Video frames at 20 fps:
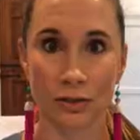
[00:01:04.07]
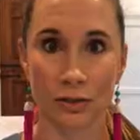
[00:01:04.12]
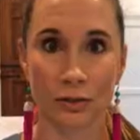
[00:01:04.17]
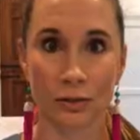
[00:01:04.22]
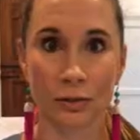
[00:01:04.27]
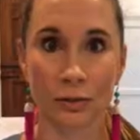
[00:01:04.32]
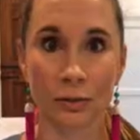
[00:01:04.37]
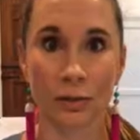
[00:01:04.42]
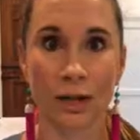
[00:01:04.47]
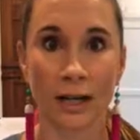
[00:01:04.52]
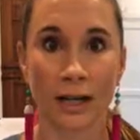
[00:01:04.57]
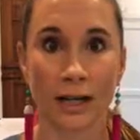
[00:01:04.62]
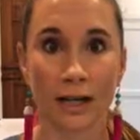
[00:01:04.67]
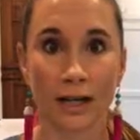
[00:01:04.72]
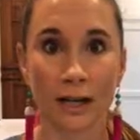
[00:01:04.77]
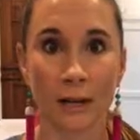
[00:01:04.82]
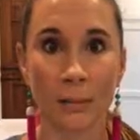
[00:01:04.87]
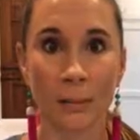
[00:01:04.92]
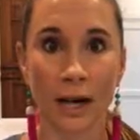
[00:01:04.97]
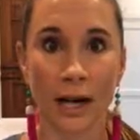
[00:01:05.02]
to
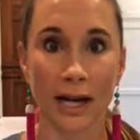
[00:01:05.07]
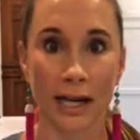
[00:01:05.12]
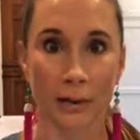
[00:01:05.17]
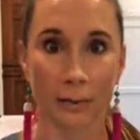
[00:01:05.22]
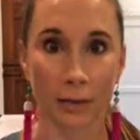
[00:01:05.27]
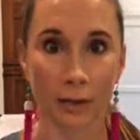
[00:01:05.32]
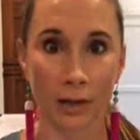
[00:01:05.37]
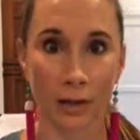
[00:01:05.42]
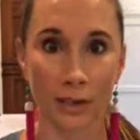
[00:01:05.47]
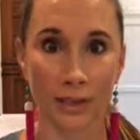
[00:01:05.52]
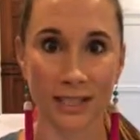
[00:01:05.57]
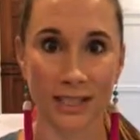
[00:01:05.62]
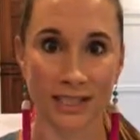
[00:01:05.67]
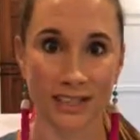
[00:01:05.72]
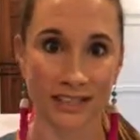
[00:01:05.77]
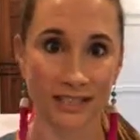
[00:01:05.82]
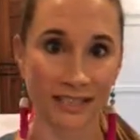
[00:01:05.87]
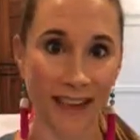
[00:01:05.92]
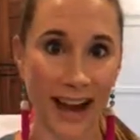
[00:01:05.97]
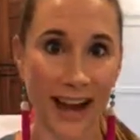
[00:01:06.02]
combine
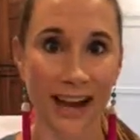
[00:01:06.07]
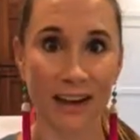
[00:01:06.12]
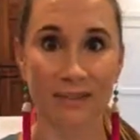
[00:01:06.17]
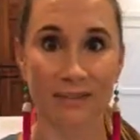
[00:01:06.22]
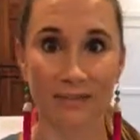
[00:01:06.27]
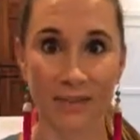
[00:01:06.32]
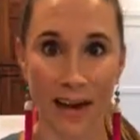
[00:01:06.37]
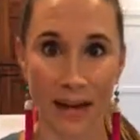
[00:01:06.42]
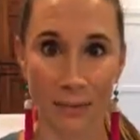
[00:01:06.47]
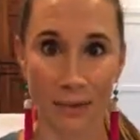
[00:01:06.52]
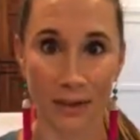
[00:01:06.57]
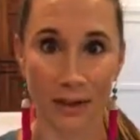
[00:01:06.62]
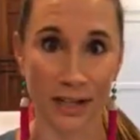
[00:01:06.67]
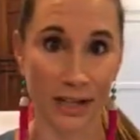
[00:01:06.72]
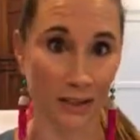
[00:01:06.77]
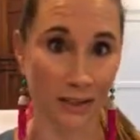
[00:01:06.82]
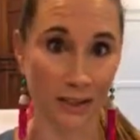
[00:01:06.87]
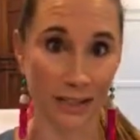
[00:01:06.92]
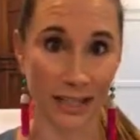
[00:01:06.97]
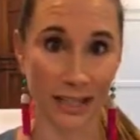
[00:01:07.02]
protein, fat, fiber,
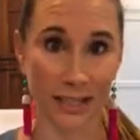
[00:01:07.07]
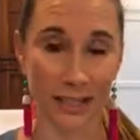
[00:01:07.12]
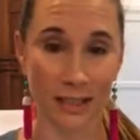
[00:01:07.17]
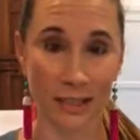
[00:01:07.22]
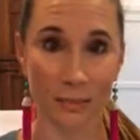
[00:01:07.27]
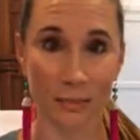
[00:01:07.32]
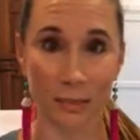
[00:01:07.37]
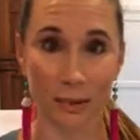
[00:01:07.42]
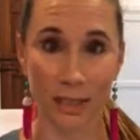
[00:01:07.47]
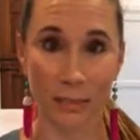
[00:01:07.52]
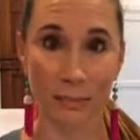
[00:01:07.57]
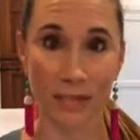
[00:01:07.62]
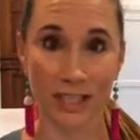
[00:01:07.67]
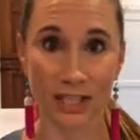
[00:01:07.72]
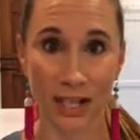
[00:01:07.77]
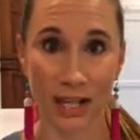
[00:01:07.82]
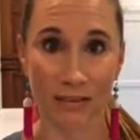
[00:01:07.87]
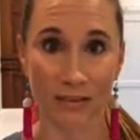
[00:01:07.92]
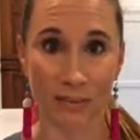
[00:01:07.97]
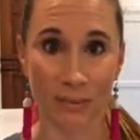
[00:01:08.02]
and greens pretty
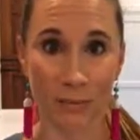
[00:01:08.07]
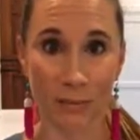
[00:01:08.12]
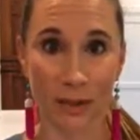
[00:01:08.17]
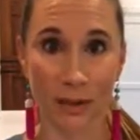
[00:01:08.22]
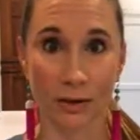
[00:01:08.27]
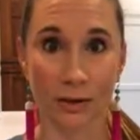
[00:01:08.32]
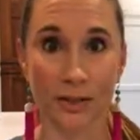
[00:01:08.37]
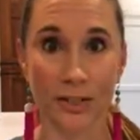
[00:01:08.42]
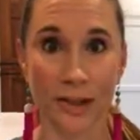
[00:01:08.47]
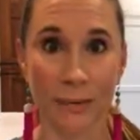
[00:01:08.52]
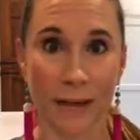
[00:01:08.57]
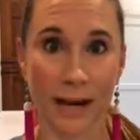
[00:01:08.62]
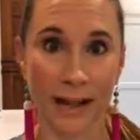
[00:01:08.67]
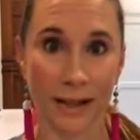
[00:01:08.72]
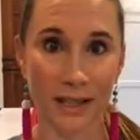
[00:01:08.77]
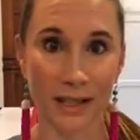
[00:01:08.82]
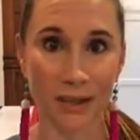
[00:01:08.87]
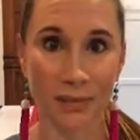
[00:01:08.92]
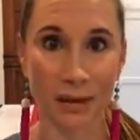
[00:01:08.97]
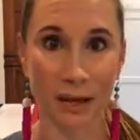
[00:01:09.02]
much at every meal to
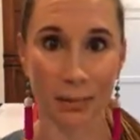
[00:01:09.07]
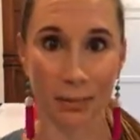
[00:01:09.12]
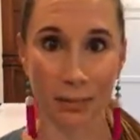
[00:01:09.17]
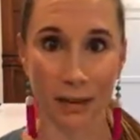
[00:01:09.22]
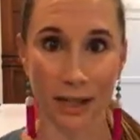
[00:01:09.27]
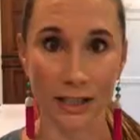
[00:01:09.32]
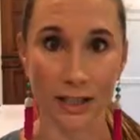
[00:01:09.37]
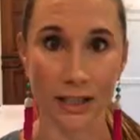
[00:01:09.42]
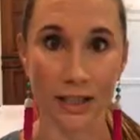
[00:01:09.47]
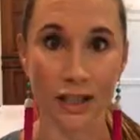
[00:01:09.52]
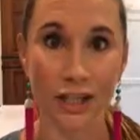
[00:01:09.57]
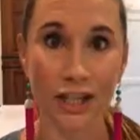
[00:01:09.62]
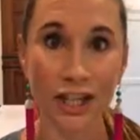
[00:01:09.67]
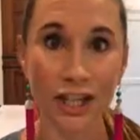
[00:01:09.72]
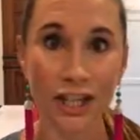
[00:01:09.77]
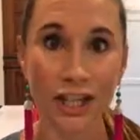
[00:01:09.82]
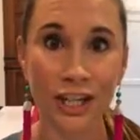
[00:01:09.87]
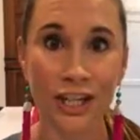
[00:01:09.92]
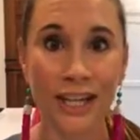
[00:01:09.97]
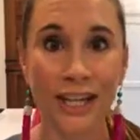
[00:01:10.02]
balance my blood
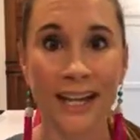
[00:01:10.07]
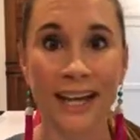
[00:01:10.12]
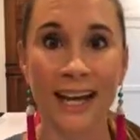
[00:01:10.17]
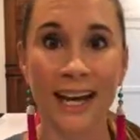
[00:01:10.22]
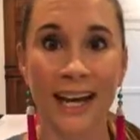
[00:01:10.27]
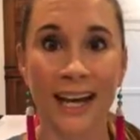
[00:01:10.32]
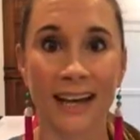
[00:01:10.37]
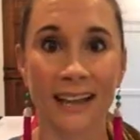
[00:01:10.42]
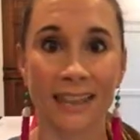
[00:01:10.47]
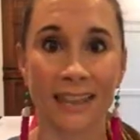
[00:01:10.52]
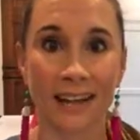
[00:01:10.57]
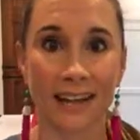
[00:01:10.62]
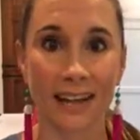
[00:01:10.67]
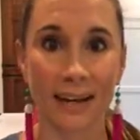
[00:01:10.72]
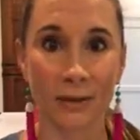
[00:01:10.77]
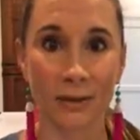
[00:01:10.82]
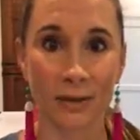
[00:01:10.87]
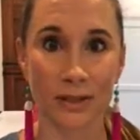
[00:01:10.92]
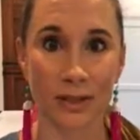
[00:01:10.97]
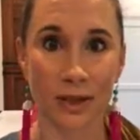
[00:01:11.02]
sugar. And then
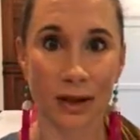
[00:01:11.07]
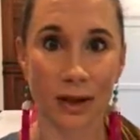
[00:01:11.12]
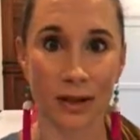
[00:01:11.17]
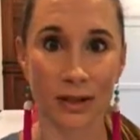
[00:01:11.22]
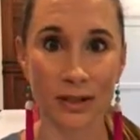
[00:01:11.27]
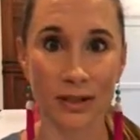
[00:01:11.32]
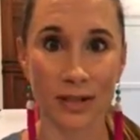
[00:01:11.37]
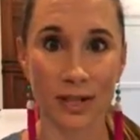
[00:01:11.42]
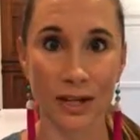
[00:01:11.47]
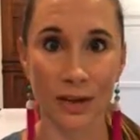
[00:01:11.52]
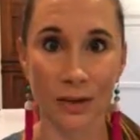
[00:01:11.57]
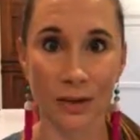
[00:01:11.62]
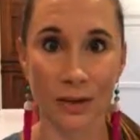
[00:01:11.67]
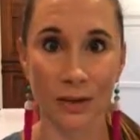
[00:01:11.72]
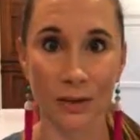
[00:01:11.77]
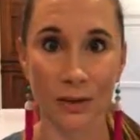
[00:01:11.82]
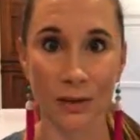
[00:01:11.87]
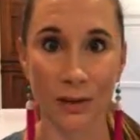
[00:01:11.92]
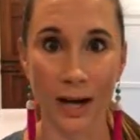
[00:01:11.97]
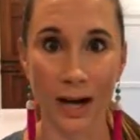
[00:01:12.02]
I was
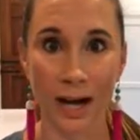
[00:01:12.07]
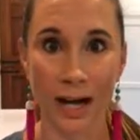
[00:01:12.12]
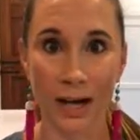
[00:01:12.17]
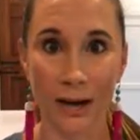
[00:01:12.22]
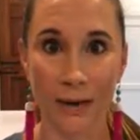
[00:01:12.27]
also